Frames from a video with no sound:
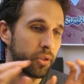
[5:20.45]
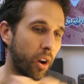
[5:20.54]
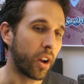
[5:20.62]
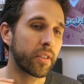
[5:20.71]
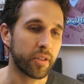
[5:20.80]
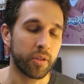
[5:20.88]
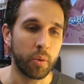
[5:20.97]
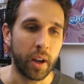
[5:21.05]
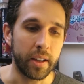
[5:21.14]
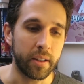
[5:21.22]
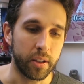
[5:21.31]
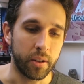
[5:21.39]
drawings is a
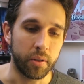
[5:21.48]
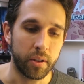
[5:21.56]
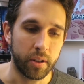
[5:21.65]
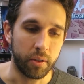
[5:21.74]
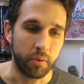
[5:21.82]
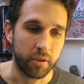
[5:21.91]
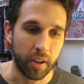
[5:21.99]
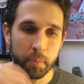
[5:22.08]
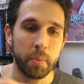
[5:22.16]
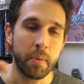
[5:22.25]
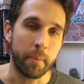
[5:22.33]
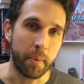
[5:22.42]
way to
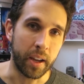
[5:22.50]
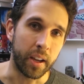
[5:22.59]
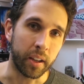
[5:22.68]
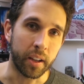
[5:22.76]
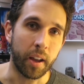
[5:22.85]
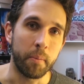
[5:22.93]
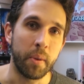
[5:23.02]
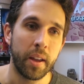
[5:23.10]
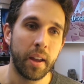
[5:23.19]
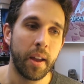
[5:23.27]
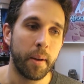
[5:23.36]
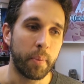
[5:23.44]
supplement my income
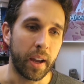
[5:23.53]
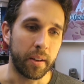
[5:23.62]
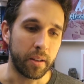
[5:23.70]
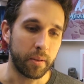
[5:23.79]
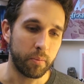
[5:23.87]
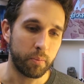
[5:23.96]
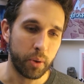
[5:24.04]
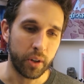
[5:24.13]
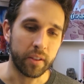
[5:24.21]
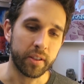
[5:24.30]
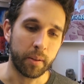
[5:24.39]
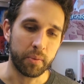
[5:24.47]
by
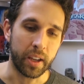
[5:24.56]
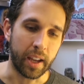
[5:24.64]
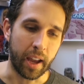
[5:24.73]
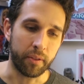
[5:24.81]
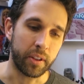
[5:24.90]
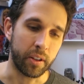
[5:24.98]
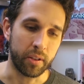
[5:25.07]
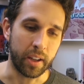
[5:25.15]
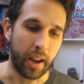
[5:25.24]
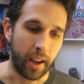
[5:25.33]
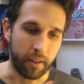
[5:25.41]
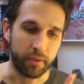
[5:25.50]
putting something out there
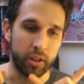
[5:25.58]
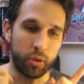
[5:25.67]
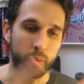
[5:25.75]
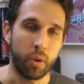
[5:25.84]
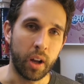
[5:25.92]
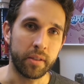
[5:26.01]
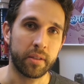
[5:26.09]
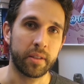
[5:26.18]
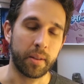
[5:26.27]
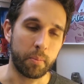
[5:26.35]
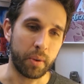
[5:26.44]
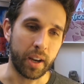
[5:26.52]
that I have to do
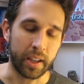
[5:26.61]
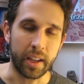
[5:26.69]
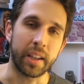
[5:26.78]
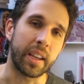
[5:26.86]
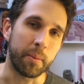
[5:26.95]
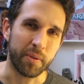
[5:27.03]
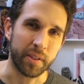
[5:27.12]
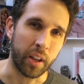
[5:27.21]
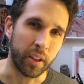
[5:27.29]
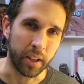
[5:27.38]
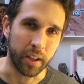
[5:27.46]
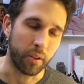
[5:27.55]
once, but I can keep
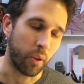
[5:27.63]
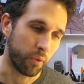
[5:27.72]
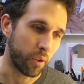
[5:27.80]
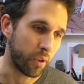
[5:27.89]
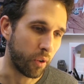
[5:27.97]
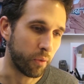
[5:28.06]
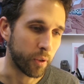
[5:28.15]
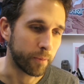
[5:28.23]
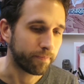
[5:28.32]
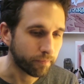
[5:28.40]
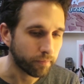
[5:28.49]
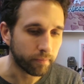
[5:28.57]
selling it over and over.
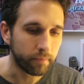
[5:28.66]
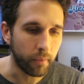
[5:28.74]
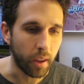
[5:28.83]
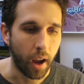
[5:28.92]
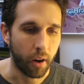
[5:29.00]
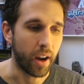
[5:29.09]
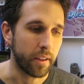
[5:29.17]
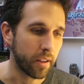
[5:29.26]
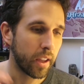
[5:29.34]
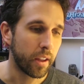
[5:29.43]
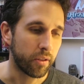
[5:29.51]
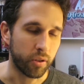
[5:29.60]
All right.
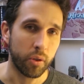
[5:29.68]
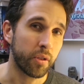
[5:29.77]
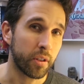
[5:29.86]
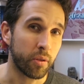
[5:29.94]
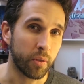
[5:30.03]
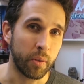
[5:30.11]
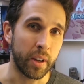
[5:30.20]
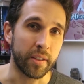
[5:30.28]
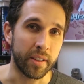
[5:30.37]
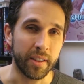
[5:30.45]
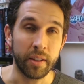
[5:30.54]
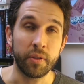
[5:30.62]
So those are the three
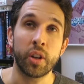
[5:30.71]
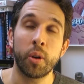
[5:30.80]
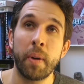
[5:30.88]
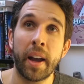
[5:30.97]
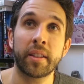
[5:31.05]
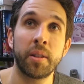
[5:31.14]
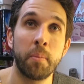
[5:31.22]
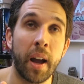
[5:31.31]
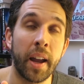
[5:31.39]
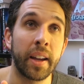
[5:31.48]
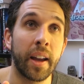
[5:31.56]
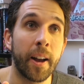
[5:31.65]
reasons. And if you go back to
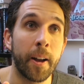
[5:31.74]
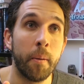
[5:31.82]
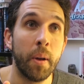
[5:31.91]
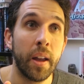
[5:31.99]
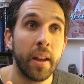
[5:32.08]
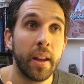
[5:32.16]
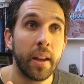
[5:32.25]
my